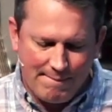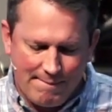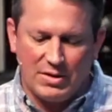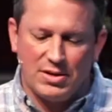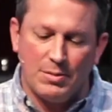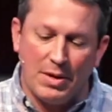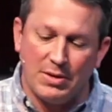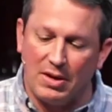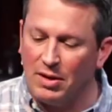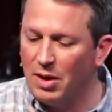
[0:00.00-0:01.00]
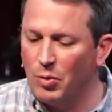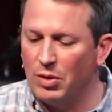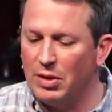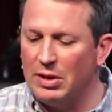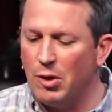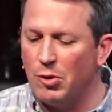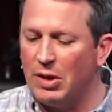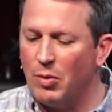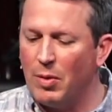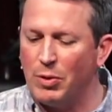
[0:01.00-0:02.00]
Now, sometimes it can get really
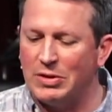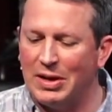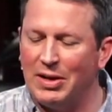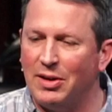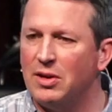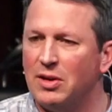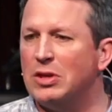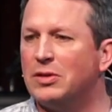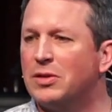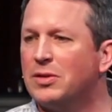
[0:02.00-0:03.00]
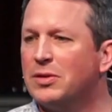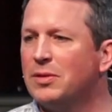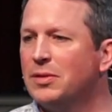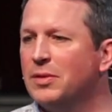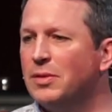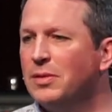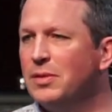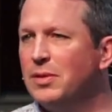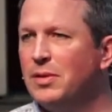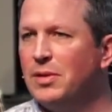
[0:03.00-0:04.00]
lonely representing King Jesus.
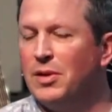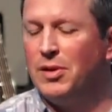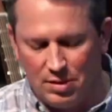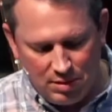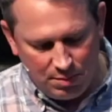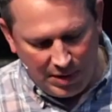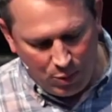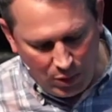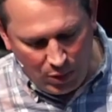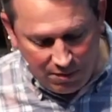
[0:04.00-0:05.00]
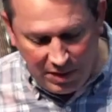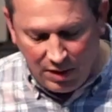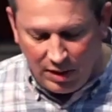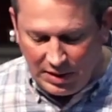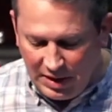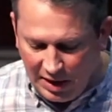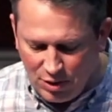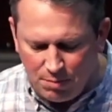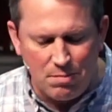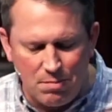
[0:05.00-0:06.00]
Maybe we can feel like
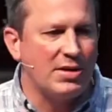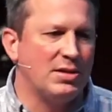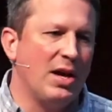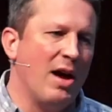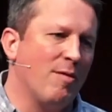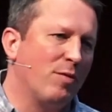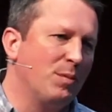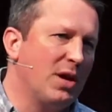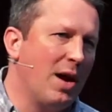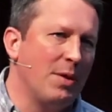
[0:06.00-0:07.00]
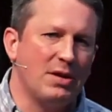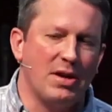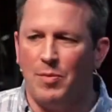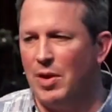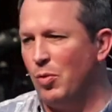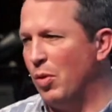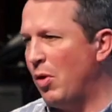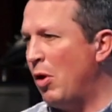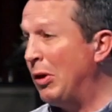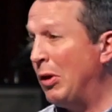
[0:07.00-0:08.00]
Daniel must have from time to time that we're
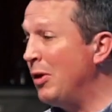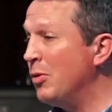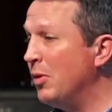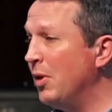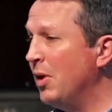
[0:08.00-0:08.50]
all alone.